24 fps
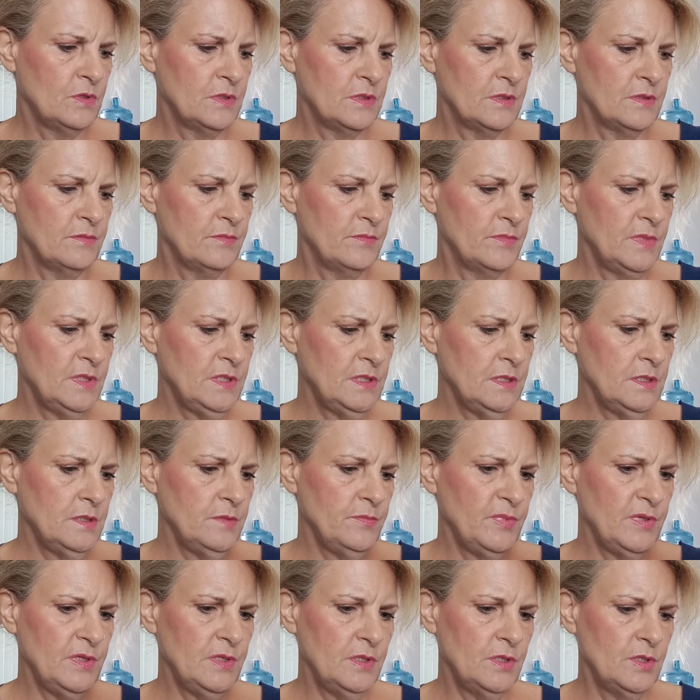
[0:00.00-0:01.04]
I'm missing
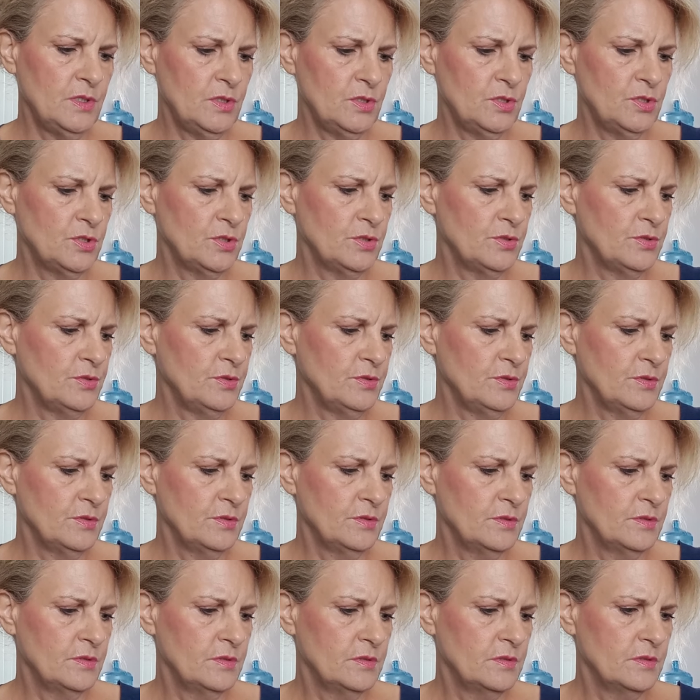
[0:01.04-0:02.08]
a page here.
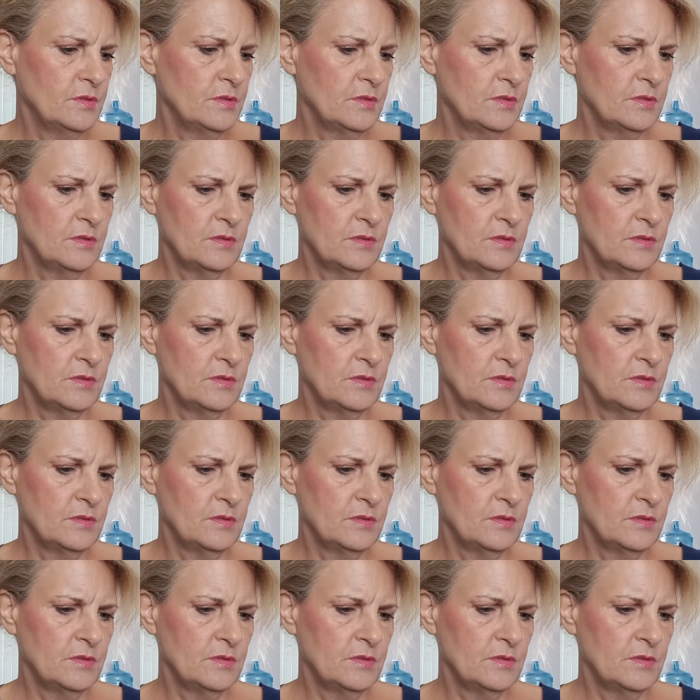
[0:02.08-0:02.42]
Oh